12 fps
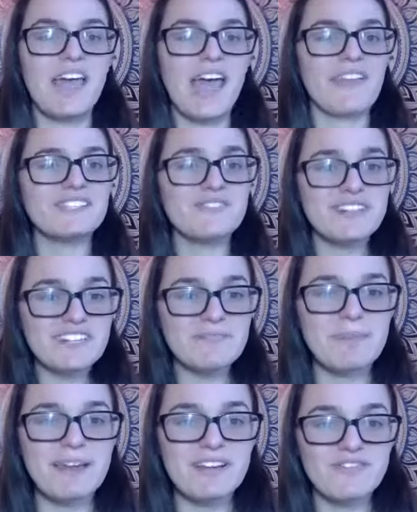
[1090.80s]
And that's very
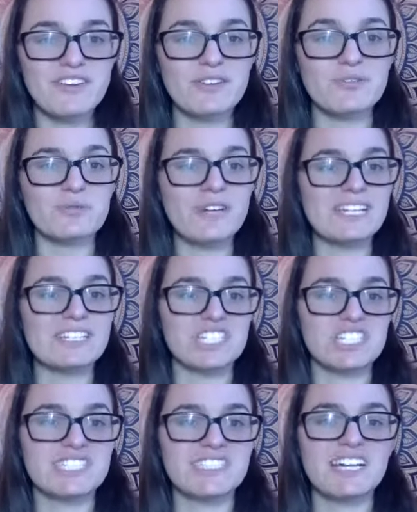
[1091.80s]
benefit rich.
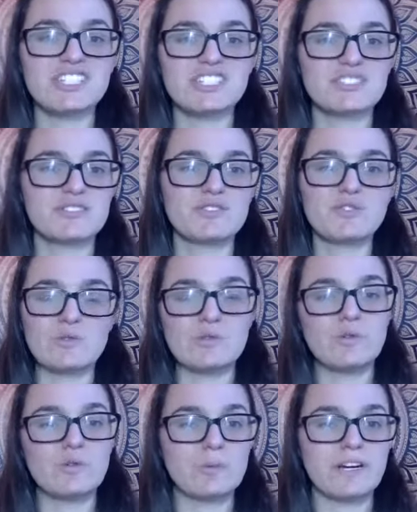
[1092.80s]
It's not just a
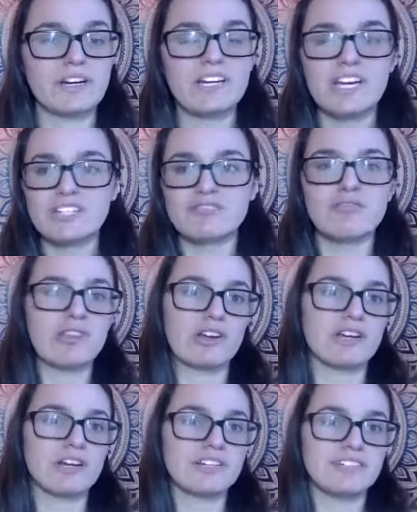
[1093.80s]
school where you
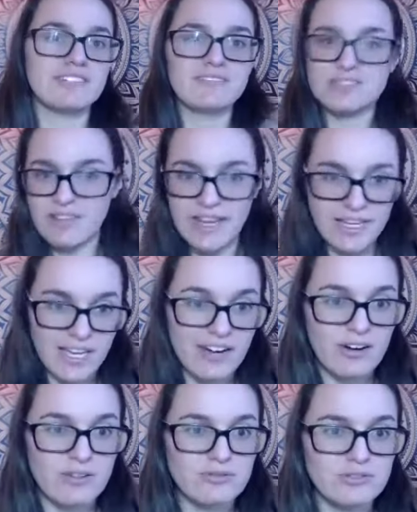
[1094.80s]
learn and you let
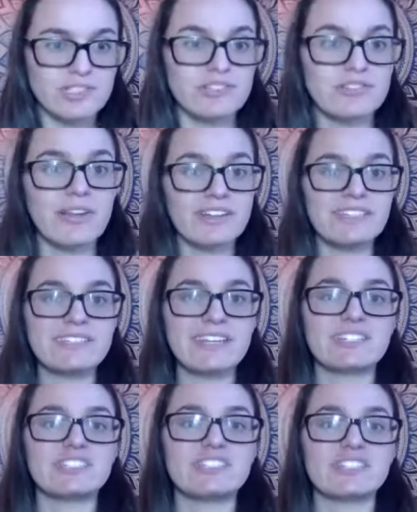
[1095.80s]
go. You're learning
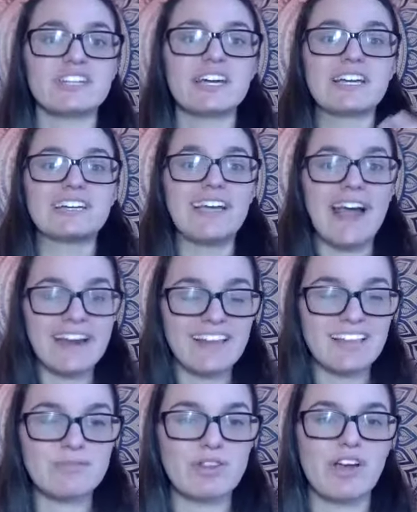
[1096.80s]
and you're guiding
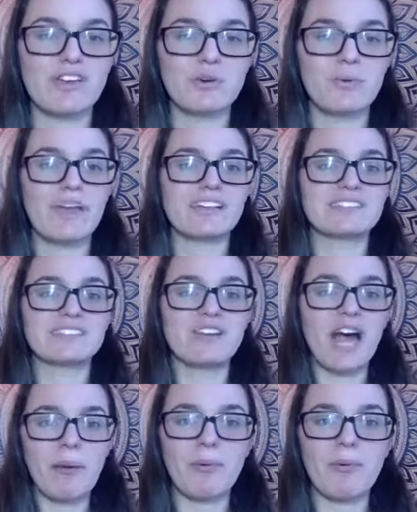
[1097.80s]
them along the way, because
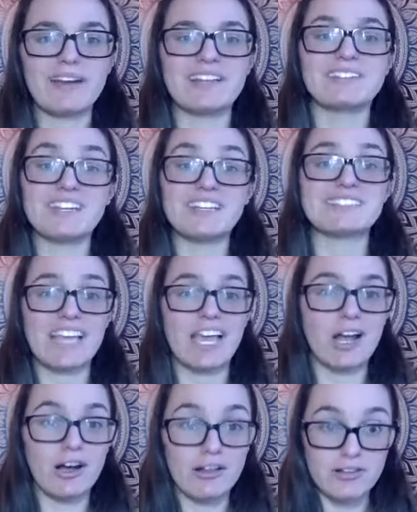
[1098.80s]
copywriting does
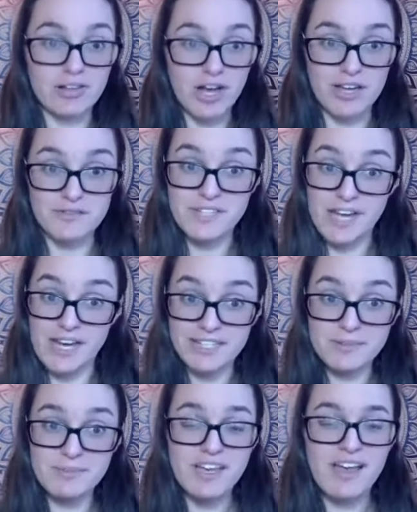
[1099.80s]
take a lot of
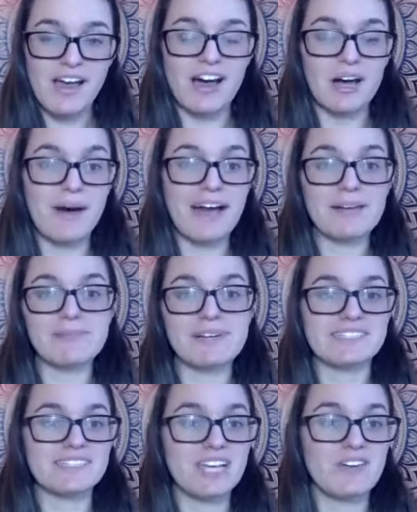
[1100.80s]
time. I
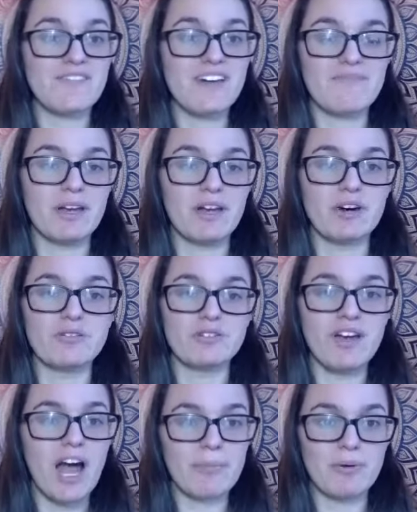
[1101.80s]
myself have my own
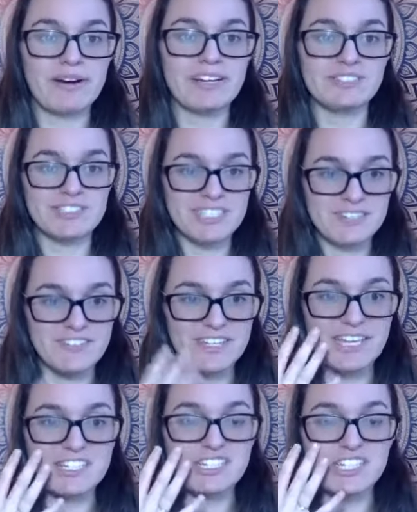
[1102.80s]
copywriting
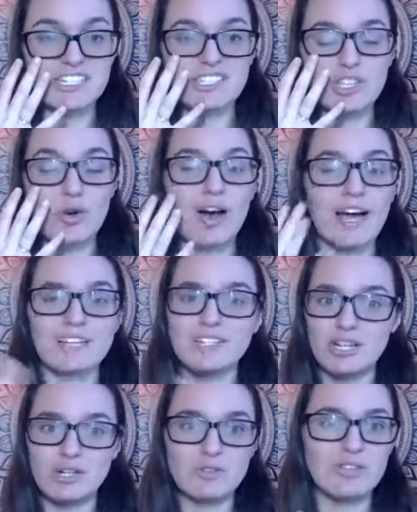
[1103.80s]
certification, so I
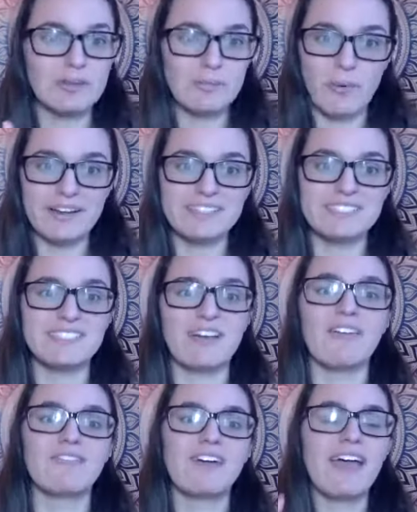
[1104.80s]
know the importance
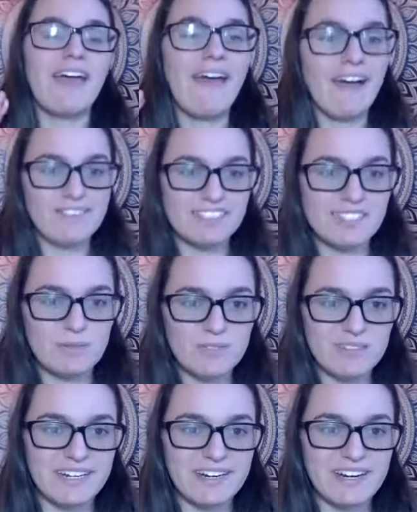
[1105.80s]
of having
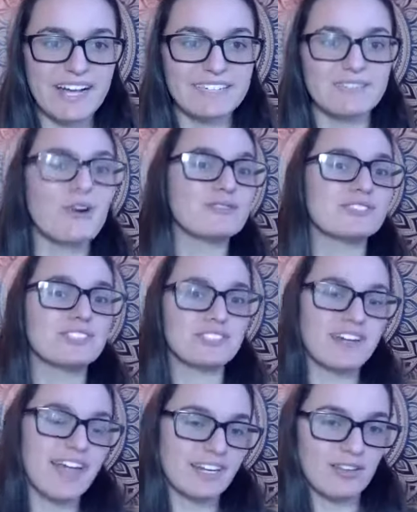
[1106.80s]
someone there kind of holding
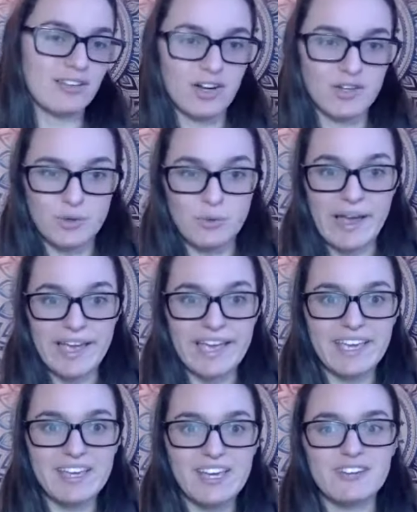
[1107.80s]
your hand along the
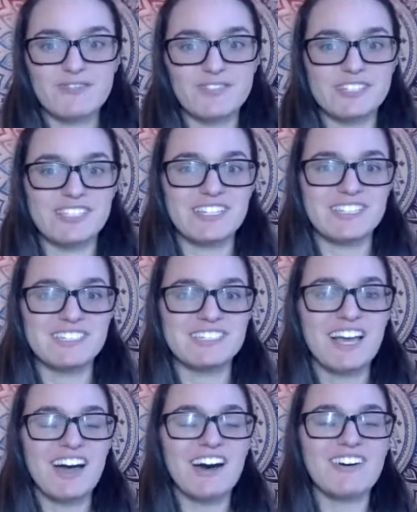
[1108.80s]
way versus,
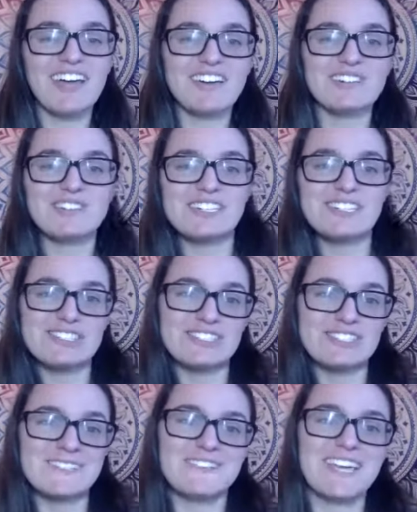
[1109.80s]
okay, cool, here's your
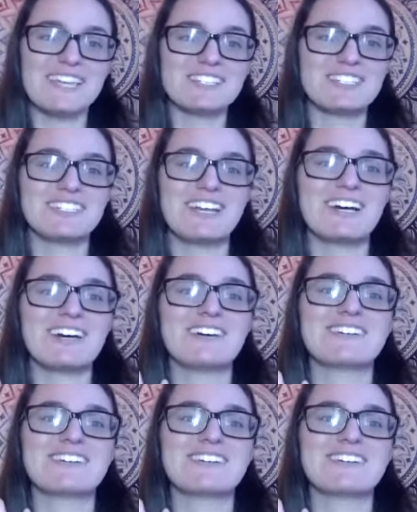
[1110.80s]
certification, now